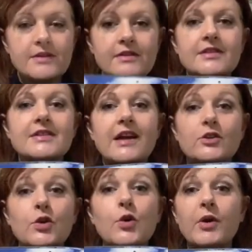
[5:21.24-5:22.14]
this is
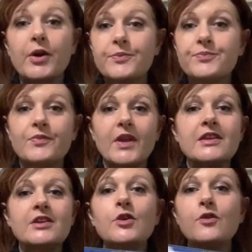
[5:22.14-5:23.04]
October. And
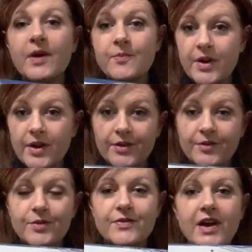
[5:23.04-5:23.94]
then November,
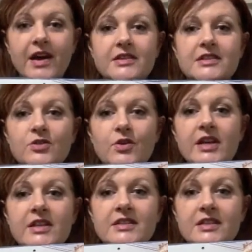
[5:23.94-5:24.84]
we've got the Detroit
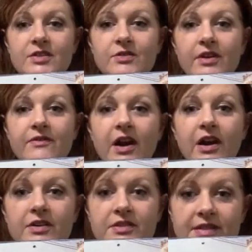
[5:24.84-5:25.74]
Institute of
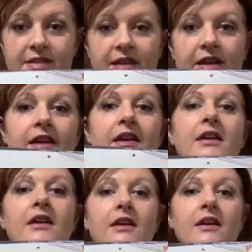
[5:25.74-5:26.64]
Arts
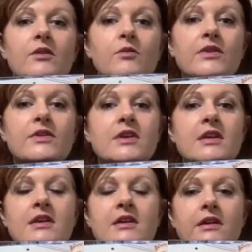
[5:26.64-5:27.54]
with
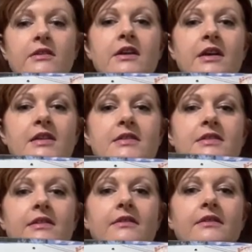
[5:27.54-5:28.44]
the
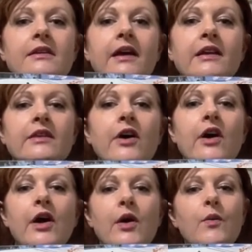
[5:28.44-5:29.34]
Knights lining the
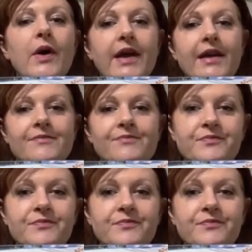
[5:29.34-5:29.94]
hallway.